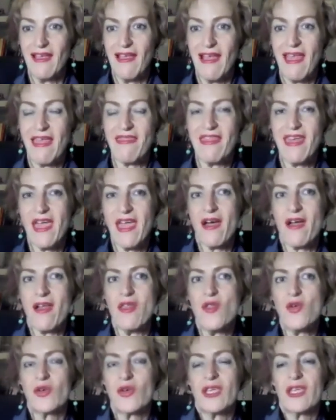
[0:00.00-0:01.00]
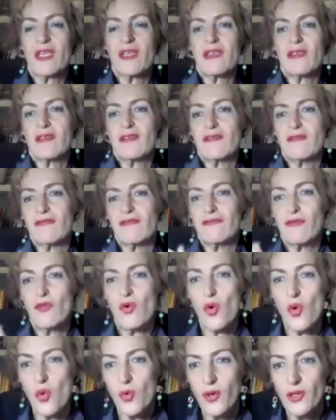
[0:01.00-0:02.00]
and they are looking
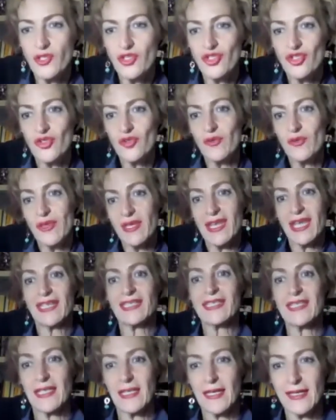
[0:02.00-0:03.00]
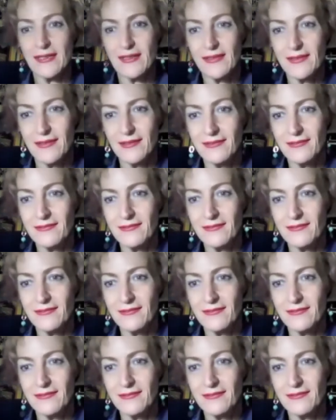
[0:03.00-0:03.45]
forward to the next lesson.